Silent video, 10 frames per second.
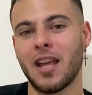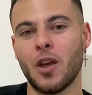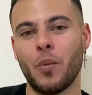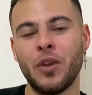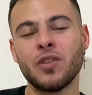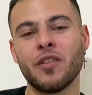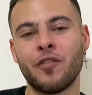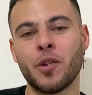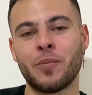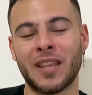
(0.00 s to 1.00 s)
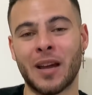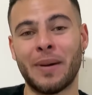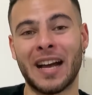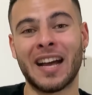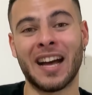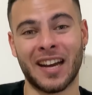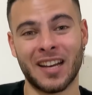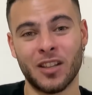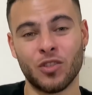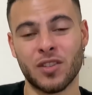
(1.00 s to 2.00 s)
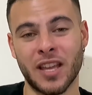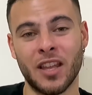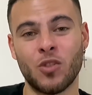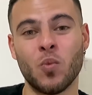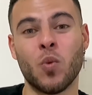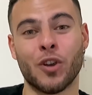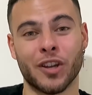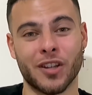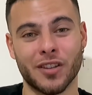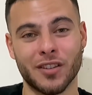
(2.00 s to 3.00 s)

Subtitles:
We use the verb trabajar to say to work.